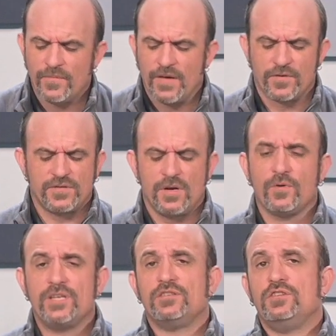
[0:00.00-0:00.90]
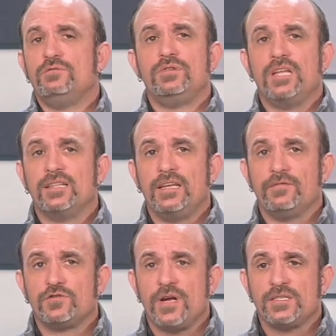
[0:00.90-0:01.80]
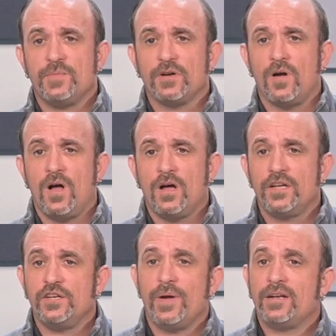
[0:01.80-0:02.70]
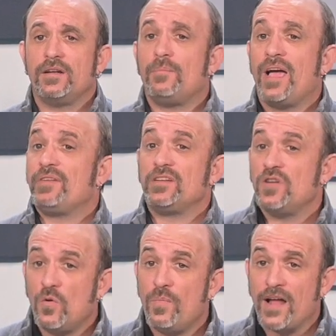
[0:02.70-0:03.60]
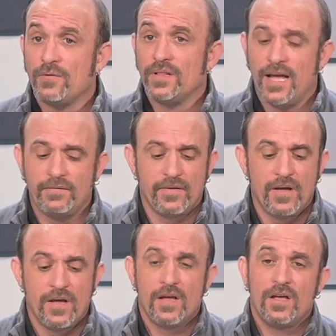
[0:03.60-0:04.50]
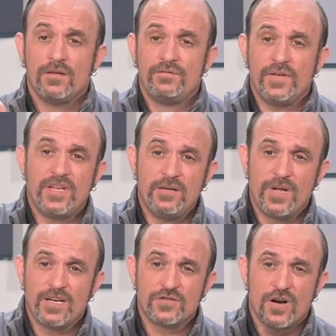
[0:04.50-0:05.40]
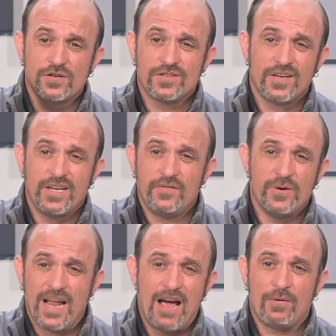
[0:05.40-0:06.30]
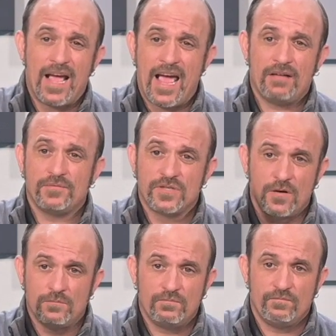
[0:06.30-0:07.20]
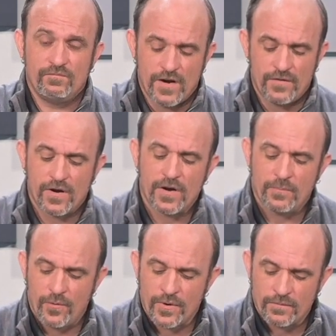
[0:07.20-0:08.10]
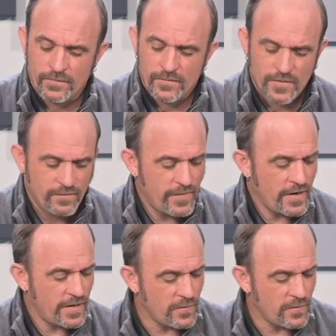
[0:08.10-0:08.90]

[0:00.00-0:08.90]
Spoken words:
if for some reason you did leave your transmitter on and you ended up having no battery life, 15-minute charge is going to give you an hour and a half. So very, very important. Very